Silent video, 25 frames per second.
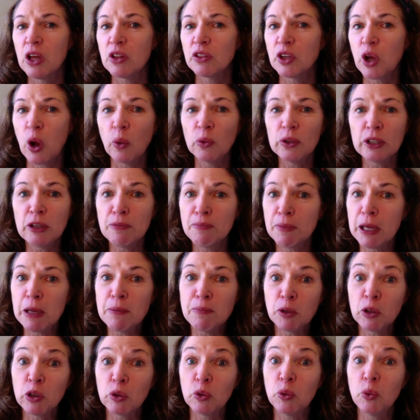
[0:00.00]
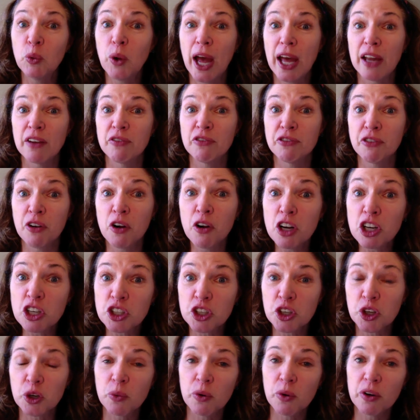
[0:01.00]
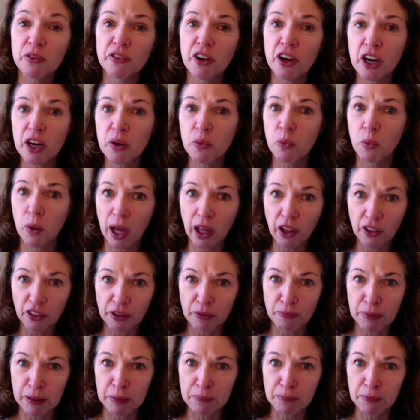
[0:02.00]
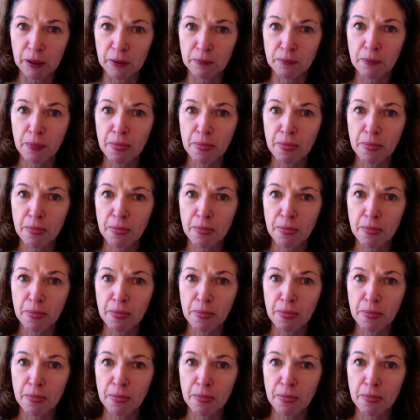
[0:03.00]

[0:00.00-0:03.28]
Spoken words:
The only people who had furniture were very wealthy people.